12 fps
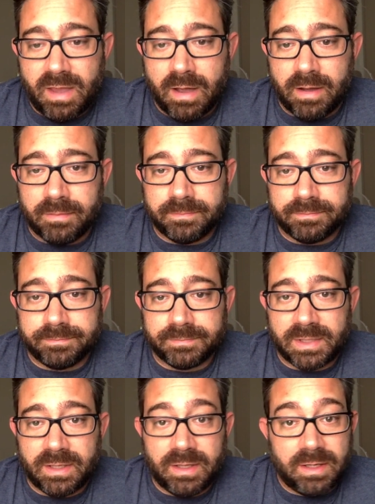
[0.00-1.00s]
Um,
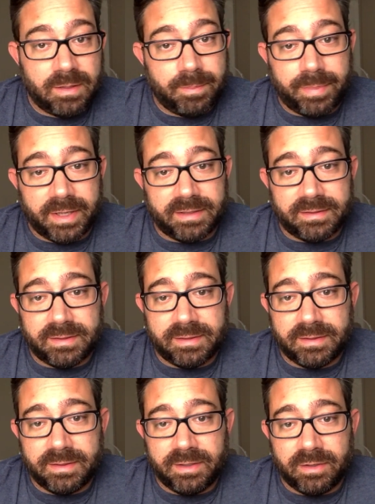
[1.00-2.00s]
but,
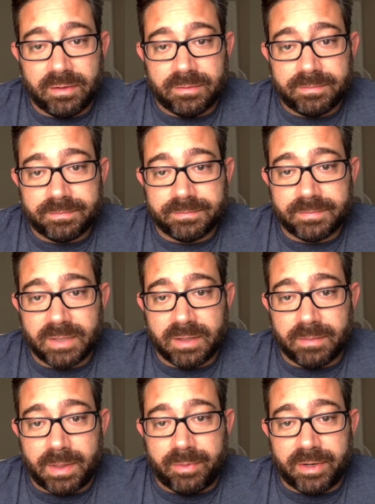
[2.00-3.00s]
you know,
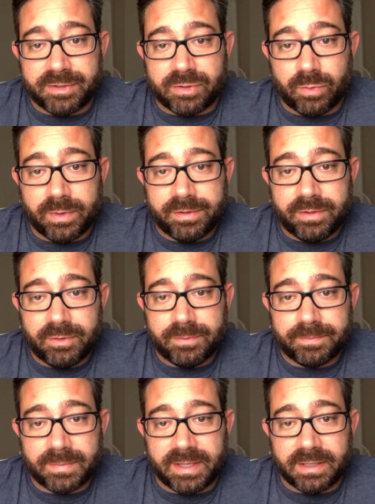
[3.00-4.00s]
um, my prayers are with
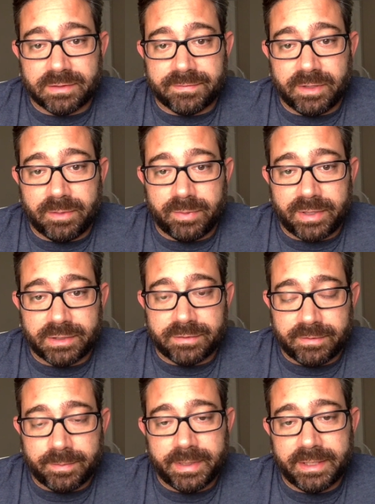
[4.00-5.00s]
you. I ask for your prayers
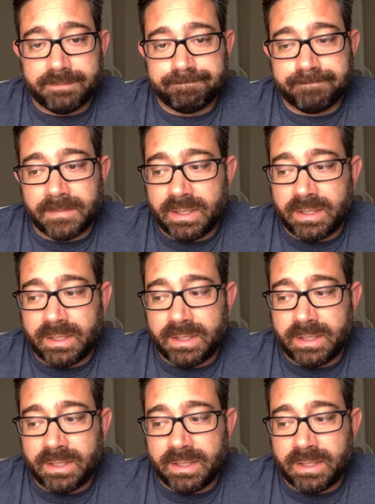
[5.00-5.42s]
for me.